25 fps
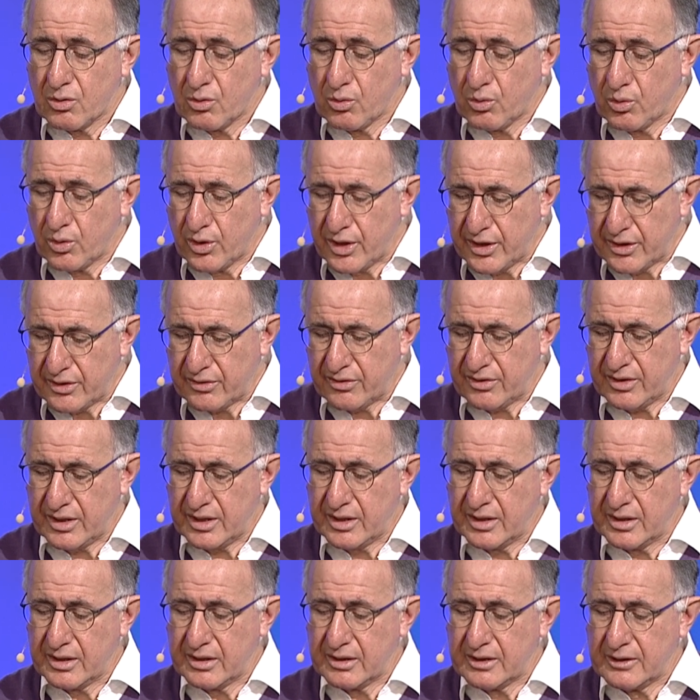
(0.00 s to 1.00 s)

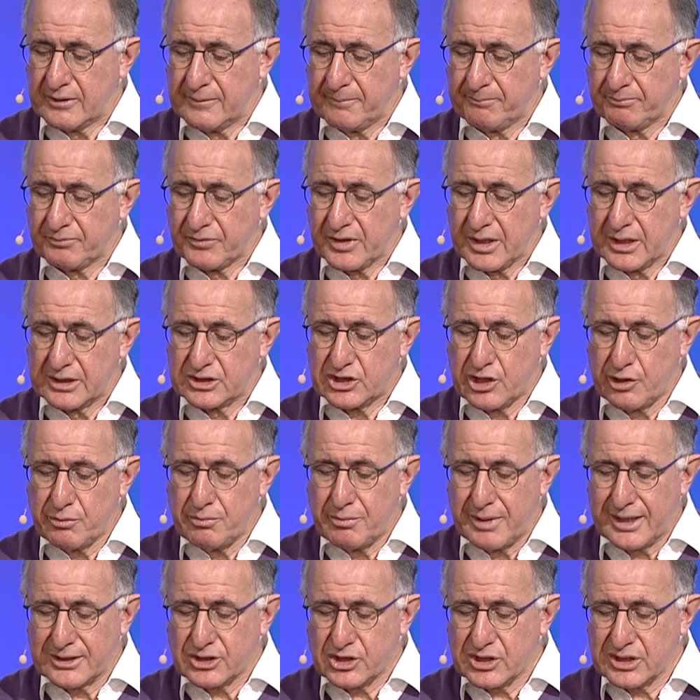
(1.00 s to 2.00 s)
worthy so
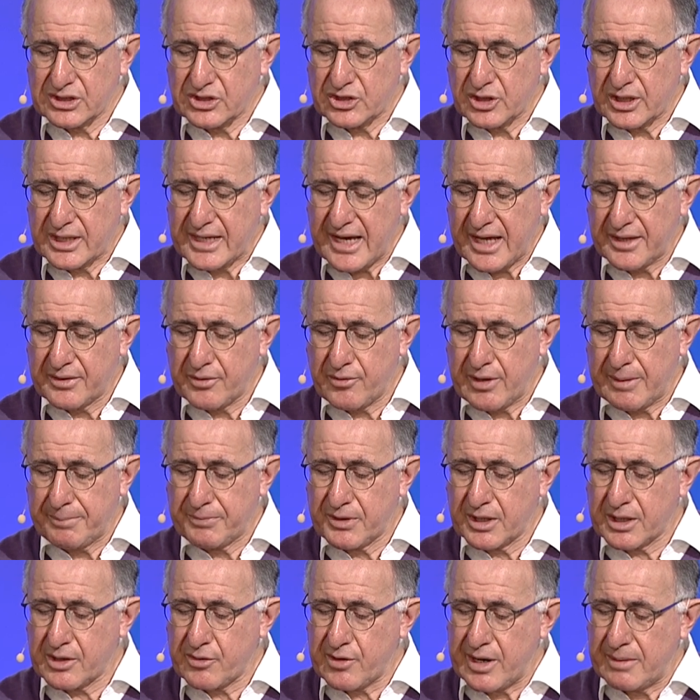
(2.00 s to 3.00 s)
much as to gather up
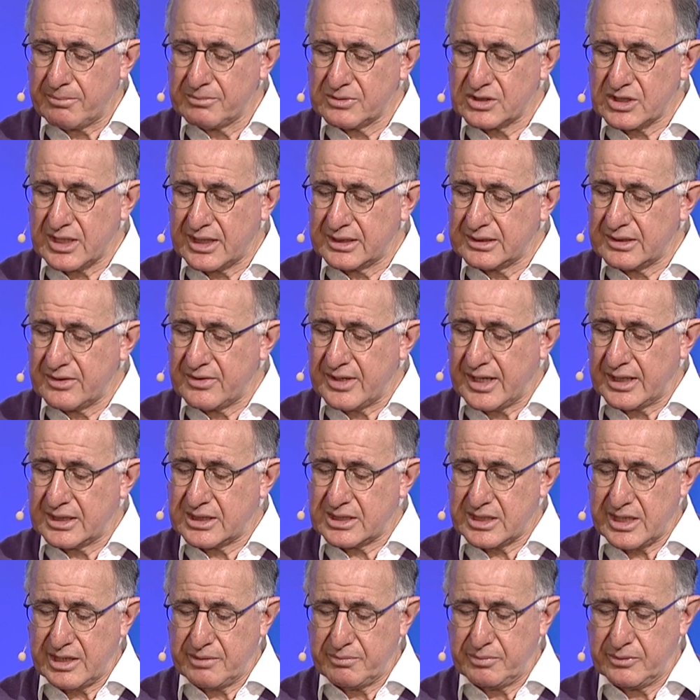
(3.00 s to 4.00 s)
the crumbs under thy
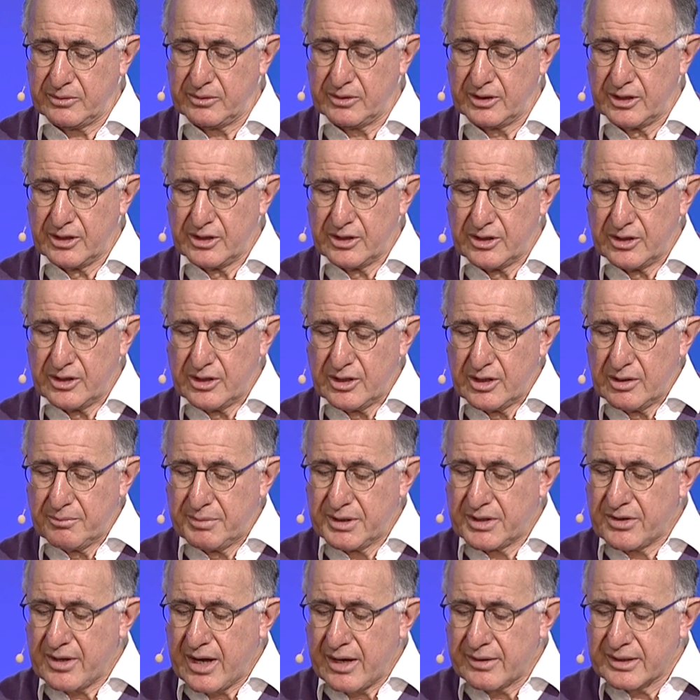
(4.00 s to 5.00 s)
table.
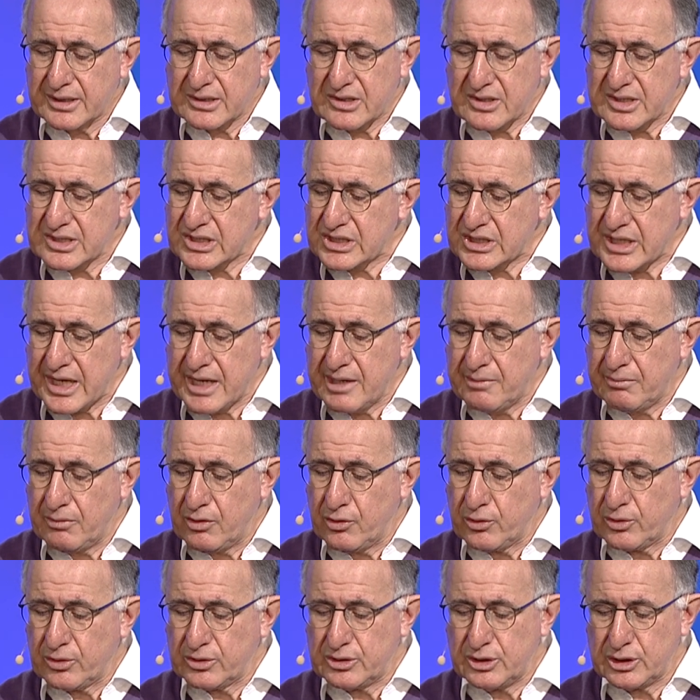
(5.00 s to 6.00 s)
But thou art the same
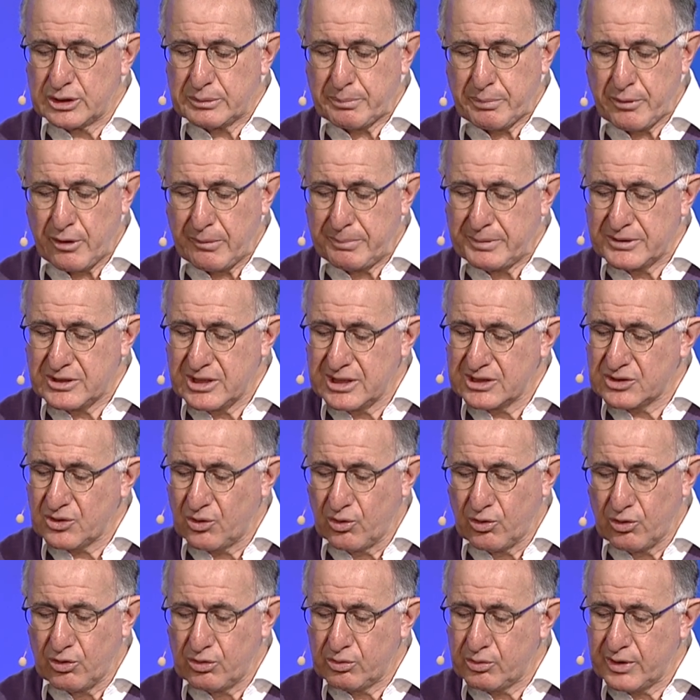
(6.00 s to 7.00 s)
Lord whose property is
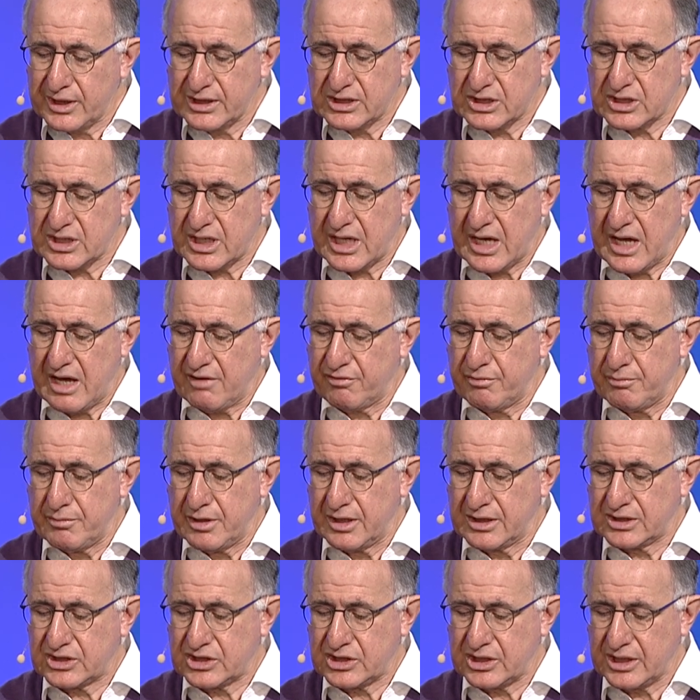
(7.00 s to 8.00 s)
always to have
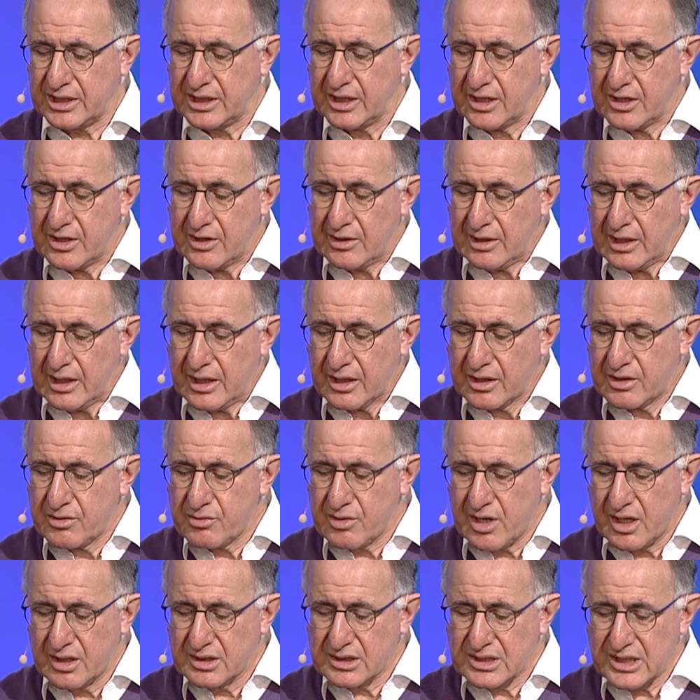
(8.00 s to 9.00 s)
mercy.
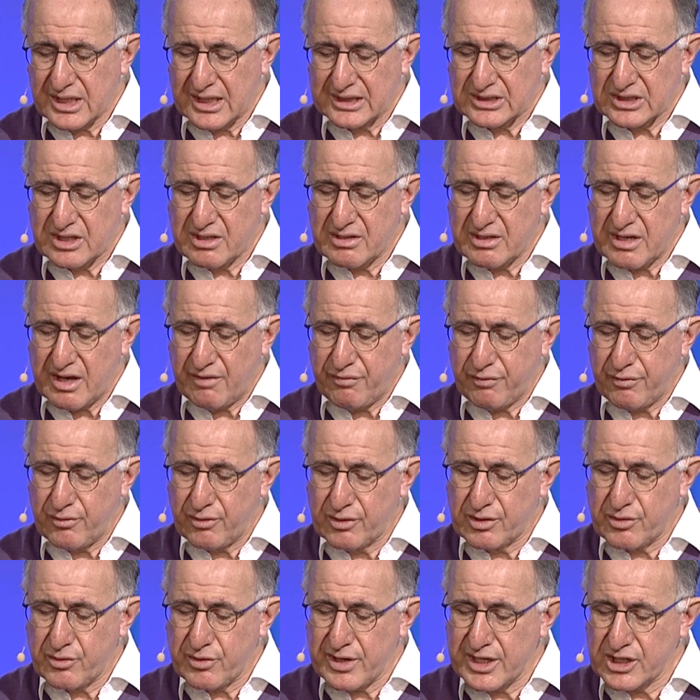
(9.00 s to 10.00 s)
Grant us, therefore,
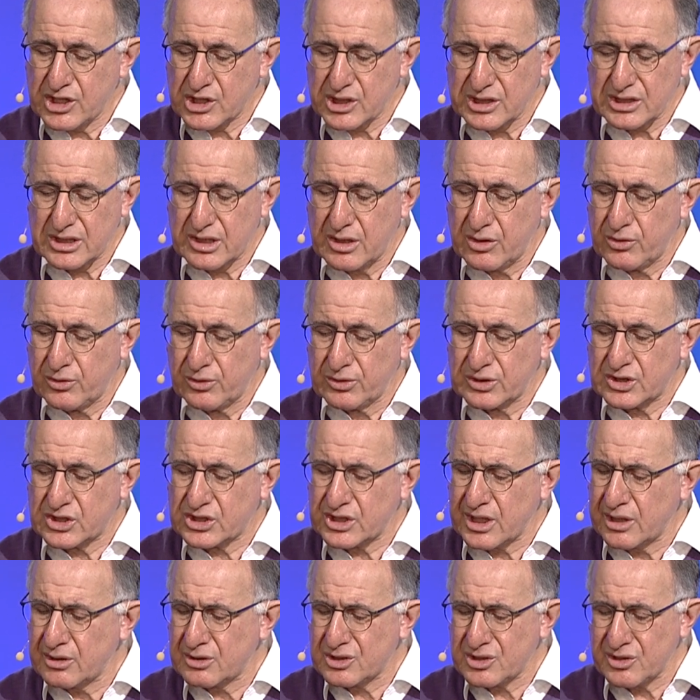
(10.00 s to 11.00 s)
gracious Lord,
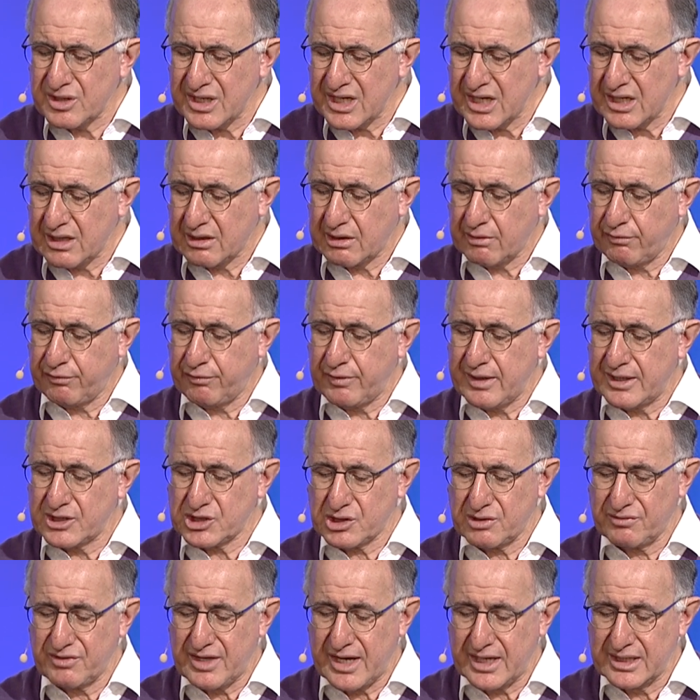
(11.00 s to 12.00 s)
so to eat the flesh
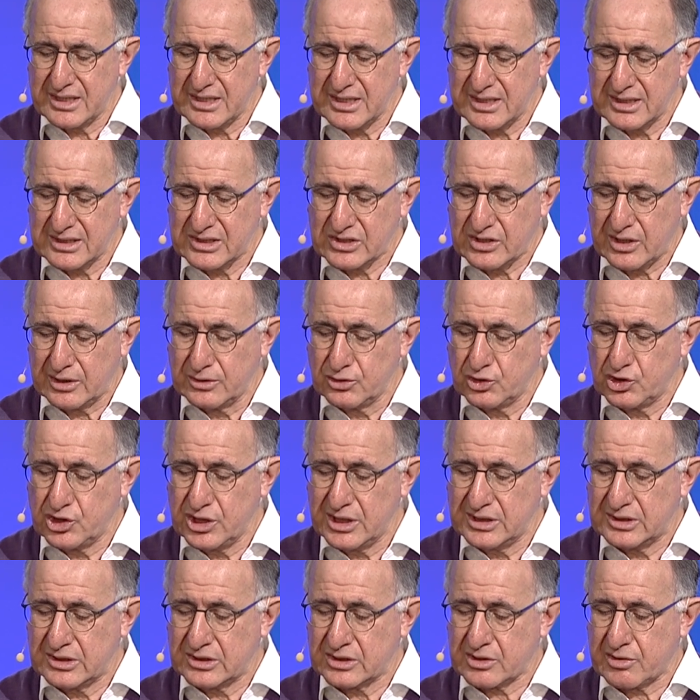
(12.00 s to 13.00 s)
of thy dear Son,
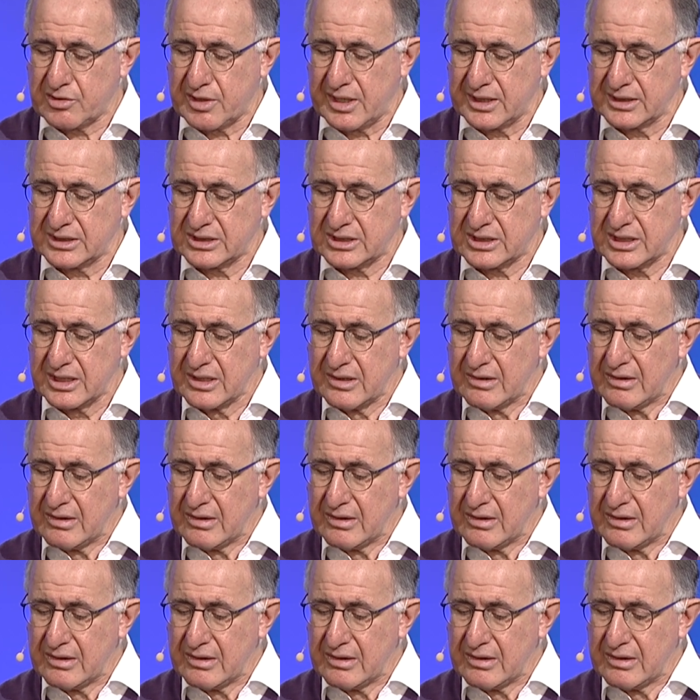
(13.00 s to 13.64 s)
Jesus Christ,